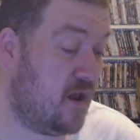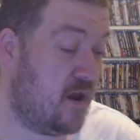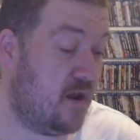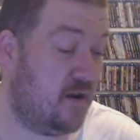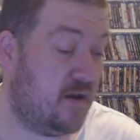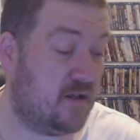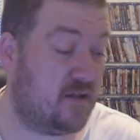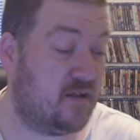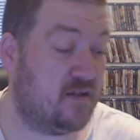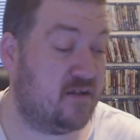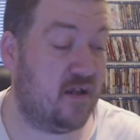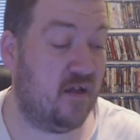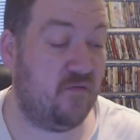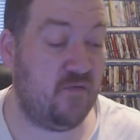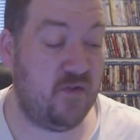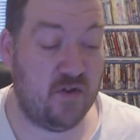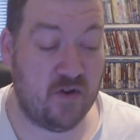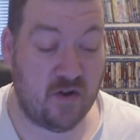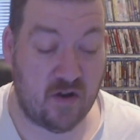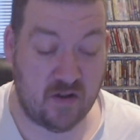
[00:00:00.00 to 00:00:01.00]
Now to give you
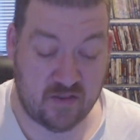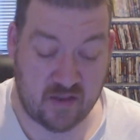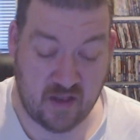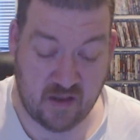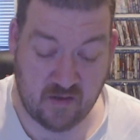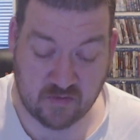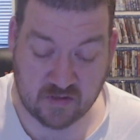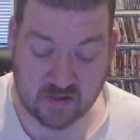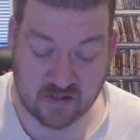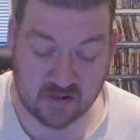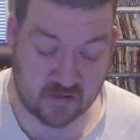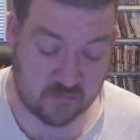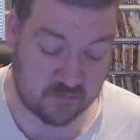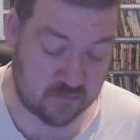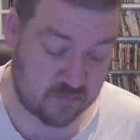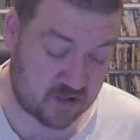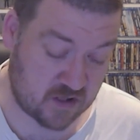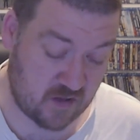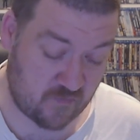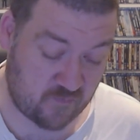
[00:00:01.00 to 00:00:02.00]
an idea of some
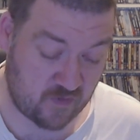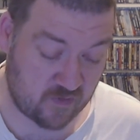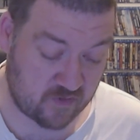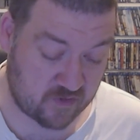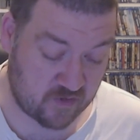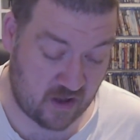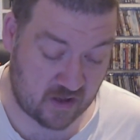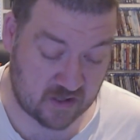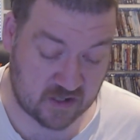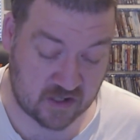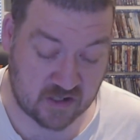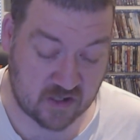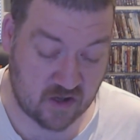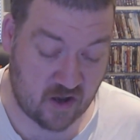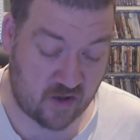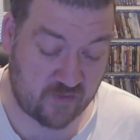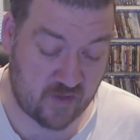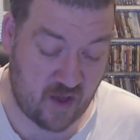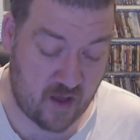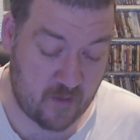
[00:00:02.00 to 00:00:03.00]
stuff that's actually turned
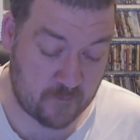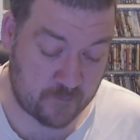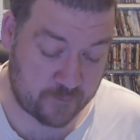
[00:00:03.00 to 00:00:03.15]
up.